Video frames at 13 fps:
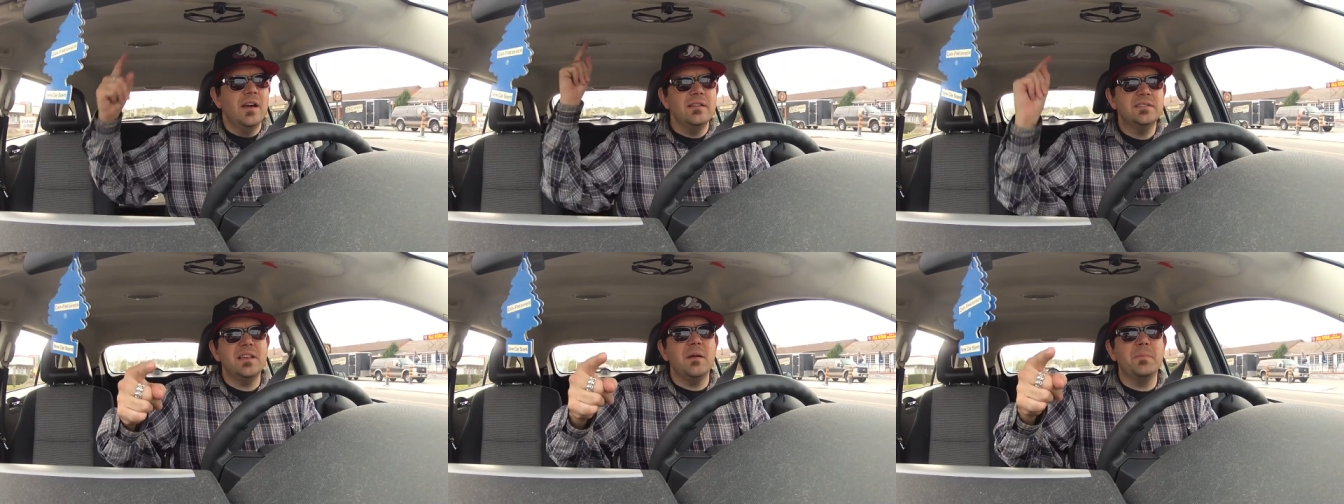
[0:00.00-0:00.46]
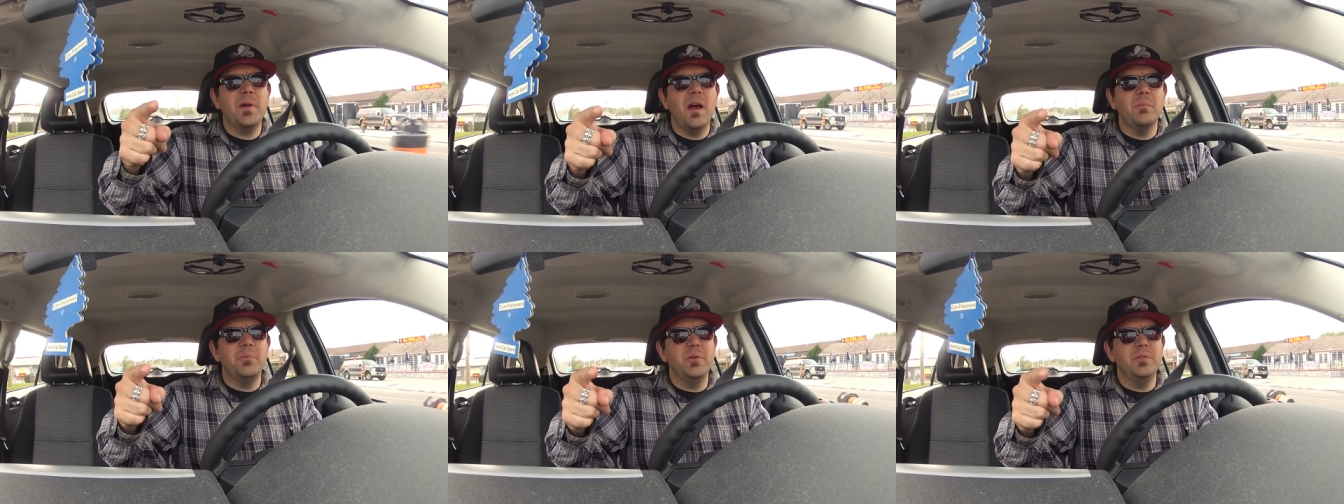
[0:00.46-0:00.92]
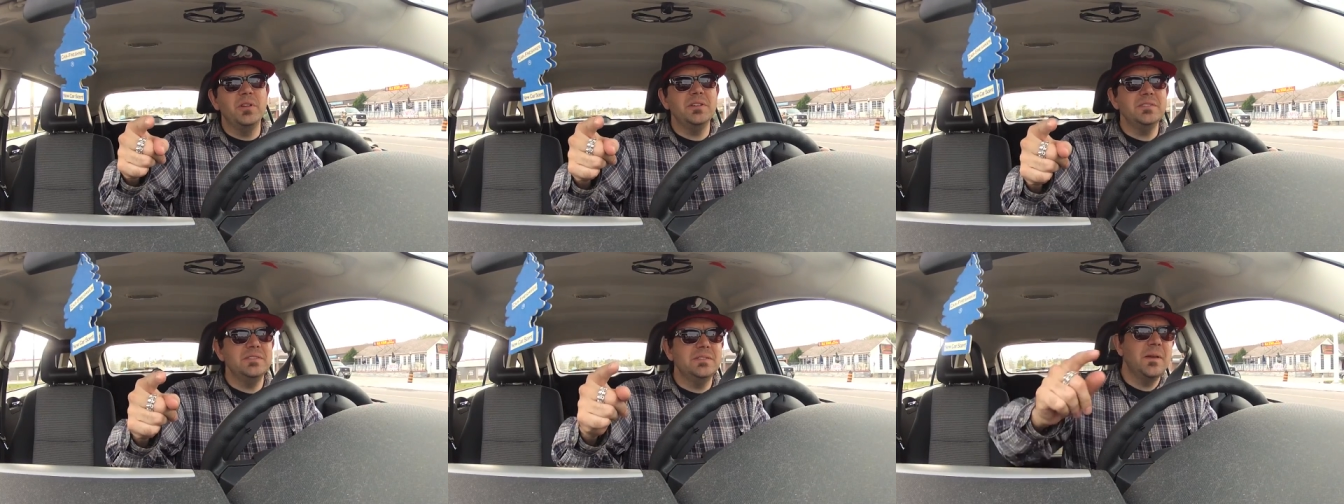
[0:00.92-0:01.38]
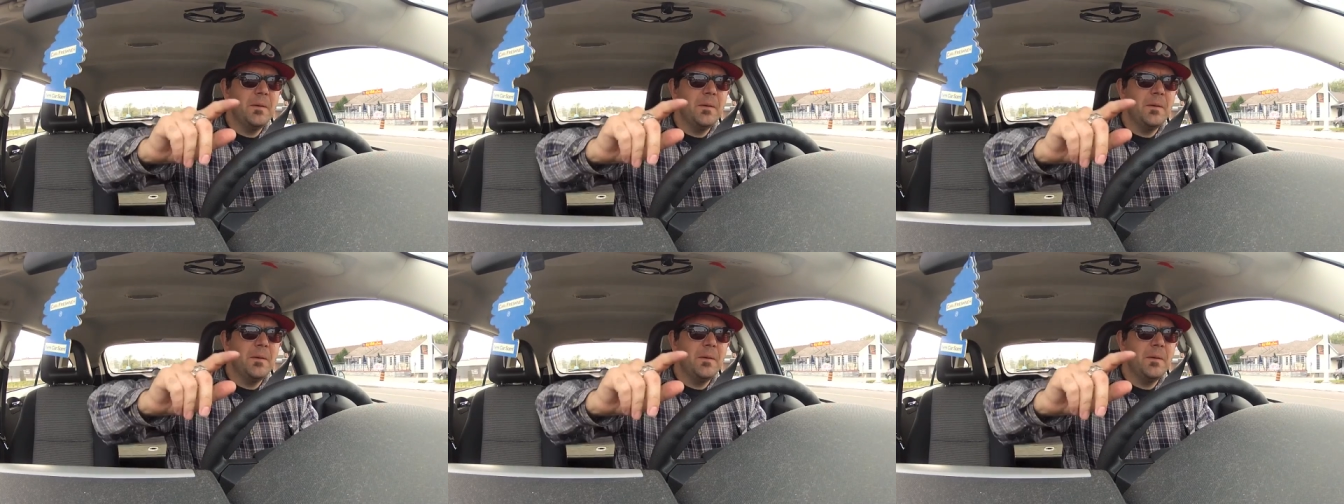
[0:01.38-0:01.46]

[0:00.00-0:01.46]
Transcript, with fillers: What's up, carpoolers?